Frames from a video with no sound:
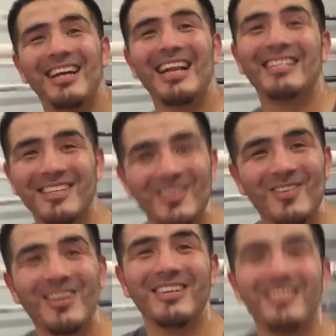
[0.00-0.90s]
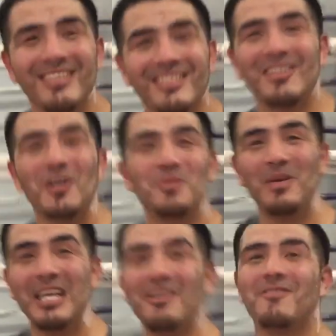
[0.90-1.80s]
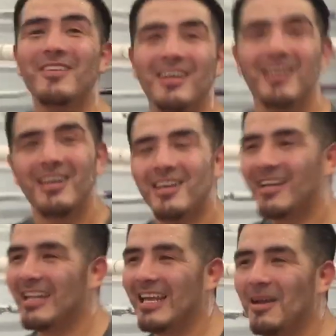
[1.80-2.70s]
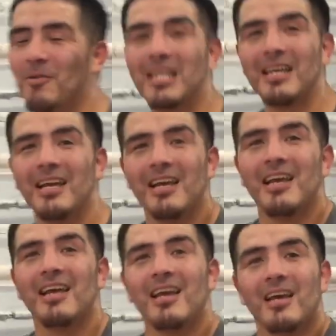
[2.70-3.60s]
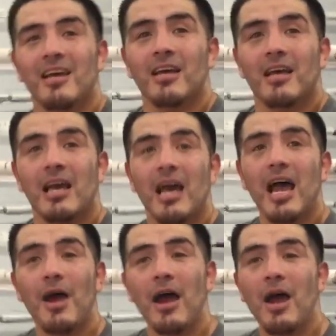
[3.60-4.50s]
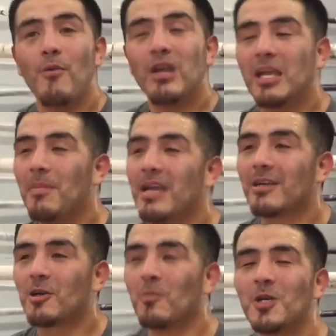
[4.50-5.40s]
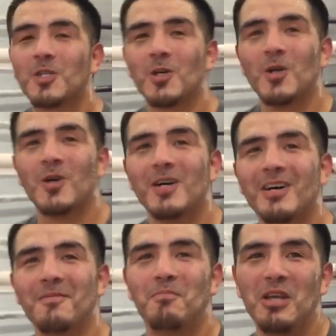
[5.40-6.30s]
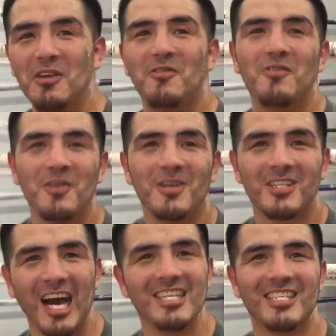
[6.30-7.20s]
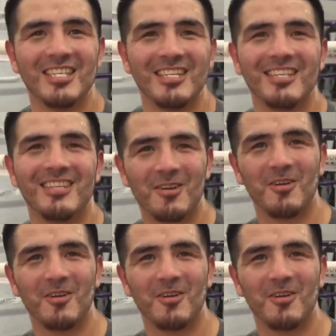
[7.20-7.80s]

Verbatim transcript: That's a good There's one. beef. There's beef. And everybody, everybody in Kansas will be watching and, this fight. And we can make a commercial, beef Tyson.